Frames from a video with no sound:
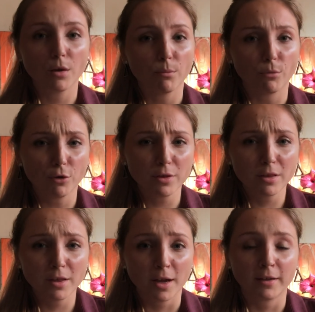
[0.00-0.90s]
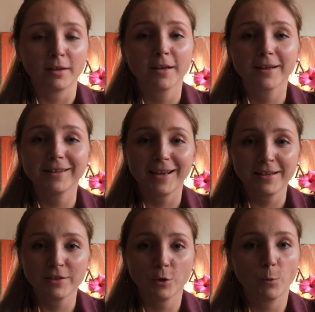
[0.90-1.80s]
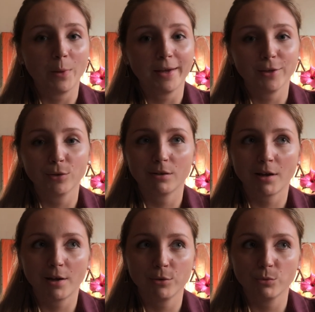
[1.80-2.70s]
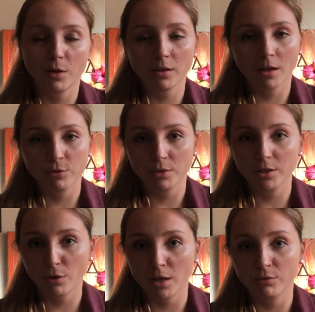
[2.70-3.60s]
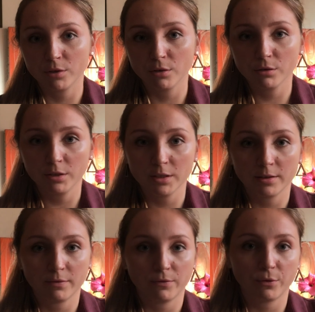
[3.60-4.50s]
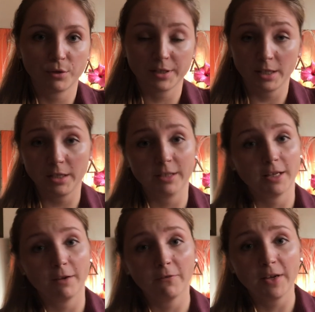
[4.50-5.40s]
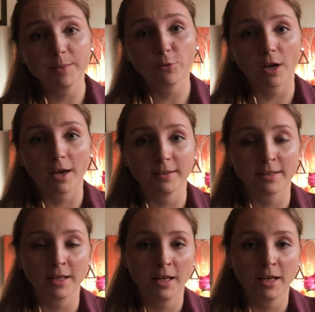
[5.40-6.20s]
More than that, clients who pay you around $100, $200 for setting their Facebook ads